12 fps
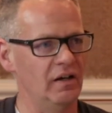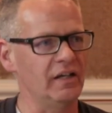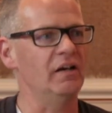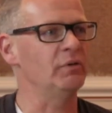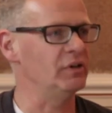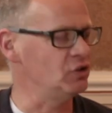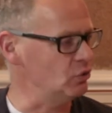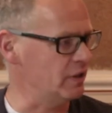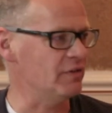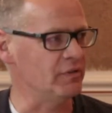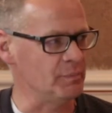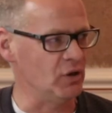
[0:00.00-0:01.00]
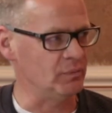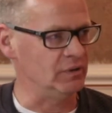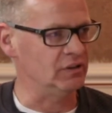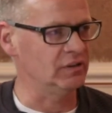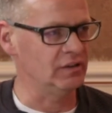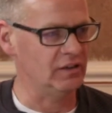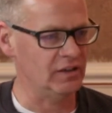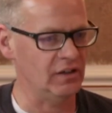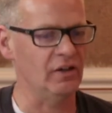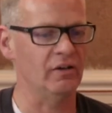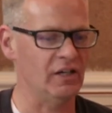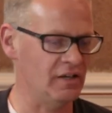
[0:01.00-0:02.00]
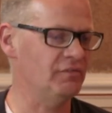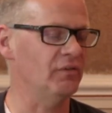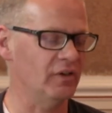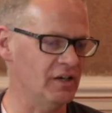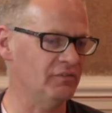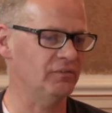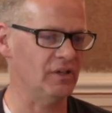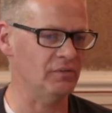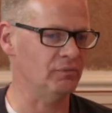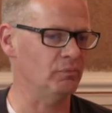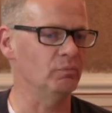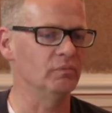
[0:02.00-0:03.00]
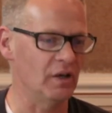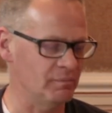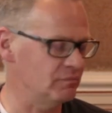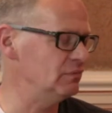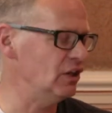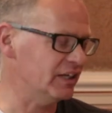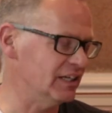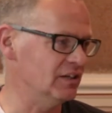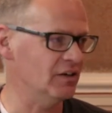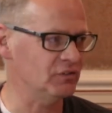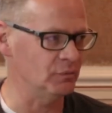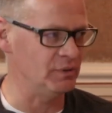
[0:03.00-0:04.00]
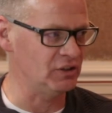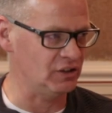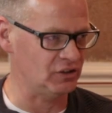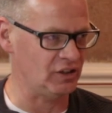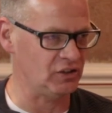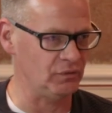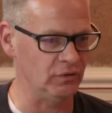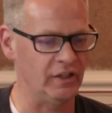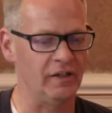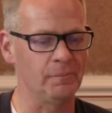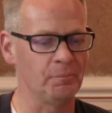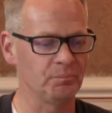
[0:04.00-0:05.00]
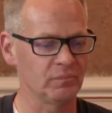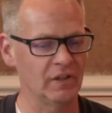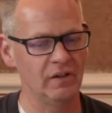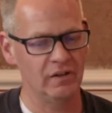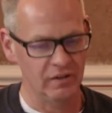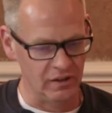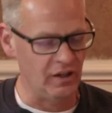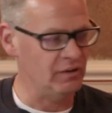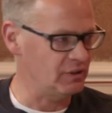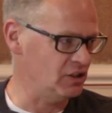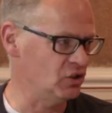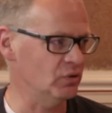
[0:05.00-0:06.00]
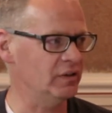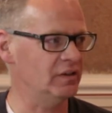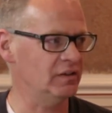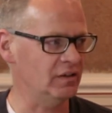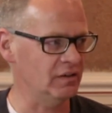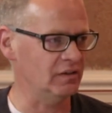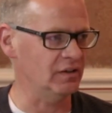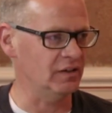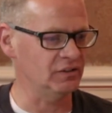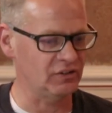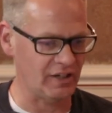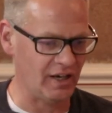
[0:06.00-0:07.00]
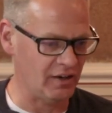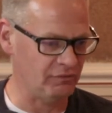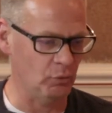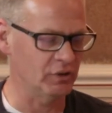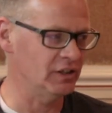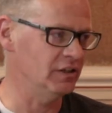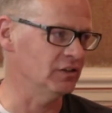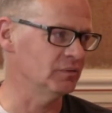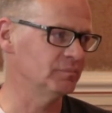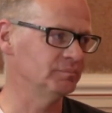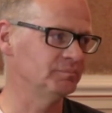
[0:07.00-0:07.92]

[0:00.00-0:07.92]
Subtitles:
okay, I want to enjoy every moment, you know, and if I'm lucky enough to be successful, then, you know, enjoy it for what it is.